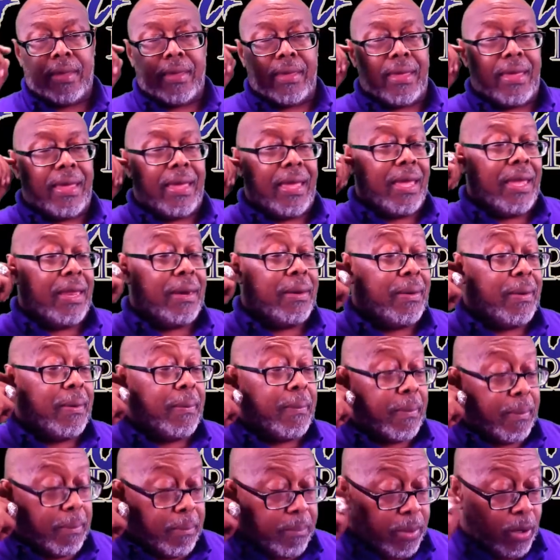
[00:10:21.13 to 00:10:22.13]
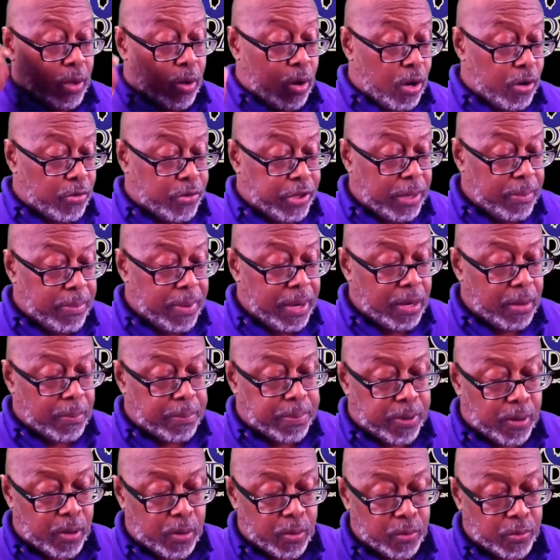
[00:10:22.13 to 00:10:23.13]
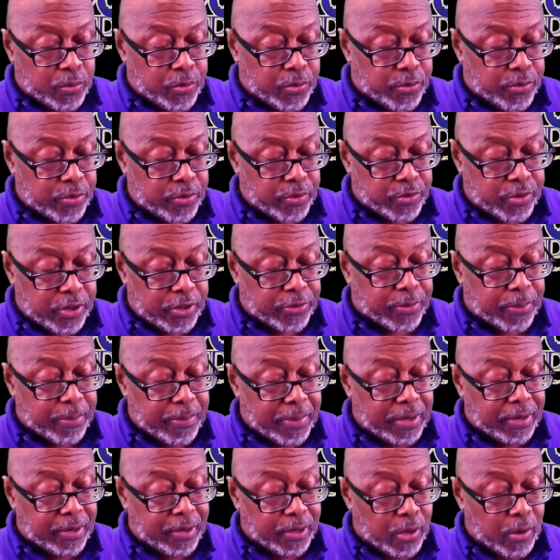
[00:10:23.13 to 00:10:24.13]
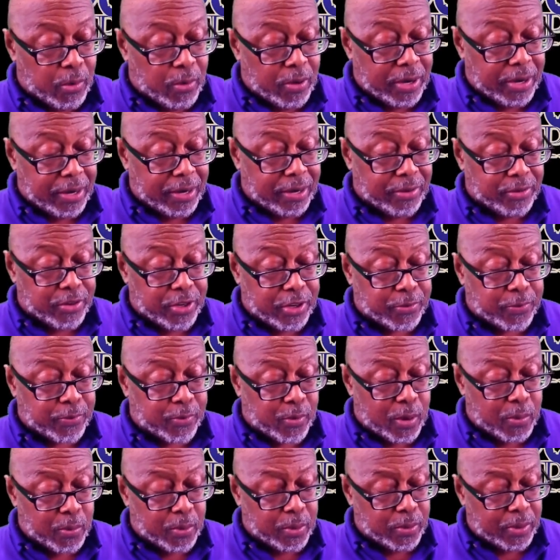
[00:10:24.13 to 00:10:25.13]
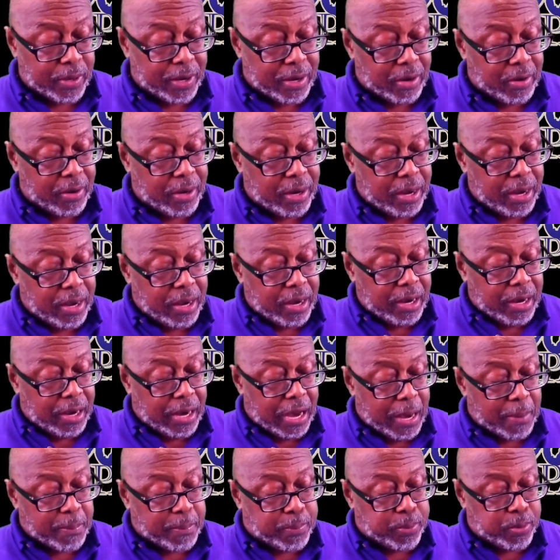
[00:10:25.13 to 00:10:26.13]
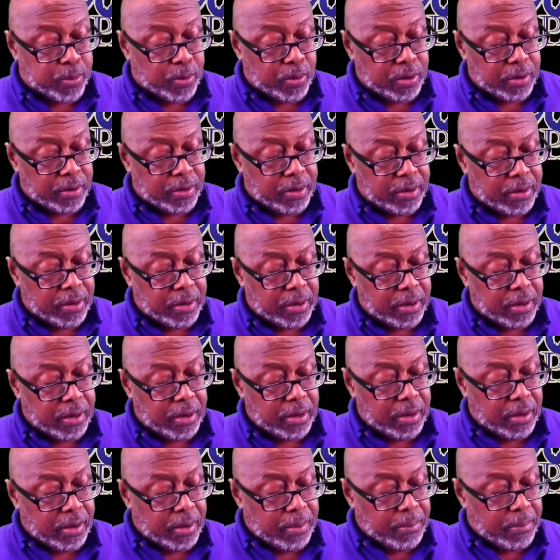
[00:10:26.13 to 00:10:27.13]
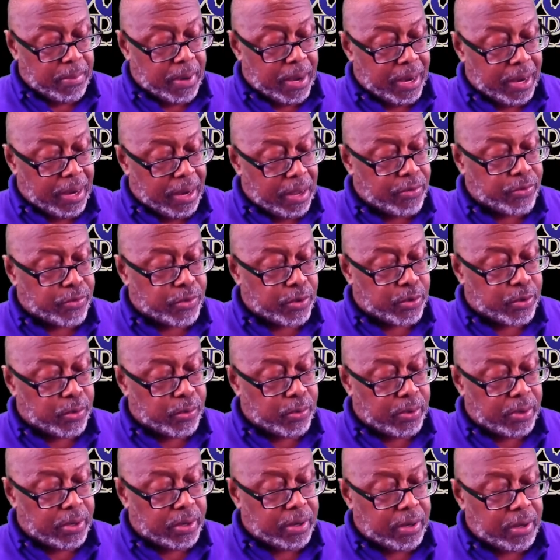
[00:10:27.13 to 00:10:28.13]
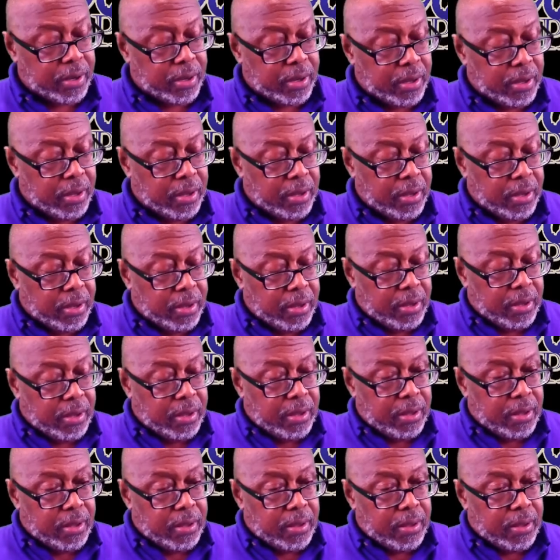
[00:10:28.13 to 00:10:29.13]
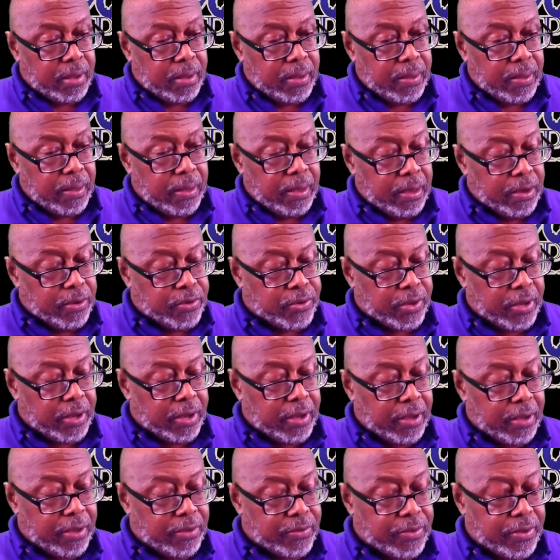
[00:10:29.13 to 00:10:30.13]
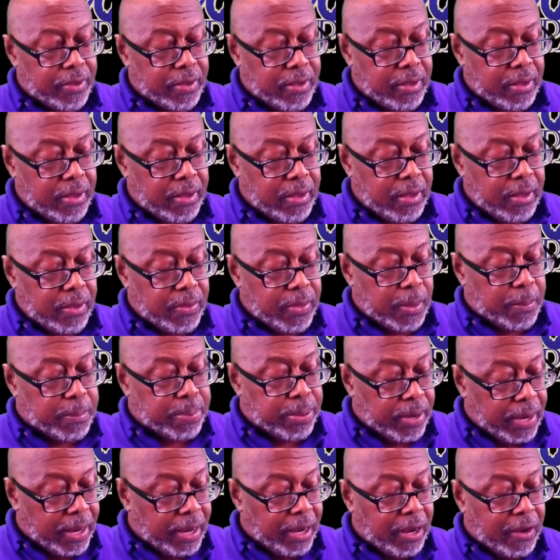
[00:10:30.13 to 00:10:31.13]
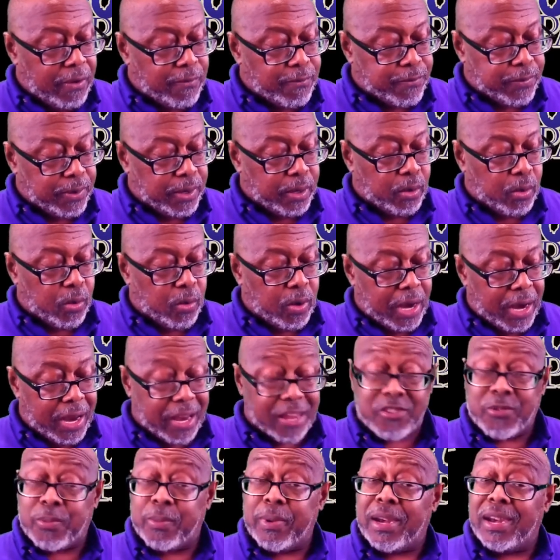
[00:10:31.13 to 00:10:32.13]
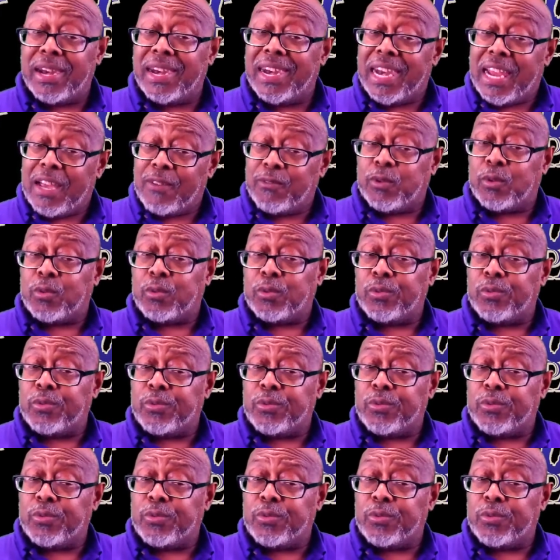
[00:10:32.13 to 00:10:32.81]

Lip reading: And because he made a post just a minute ago, just while on there, and I put my answer to it. He says, the playing field has been leveled,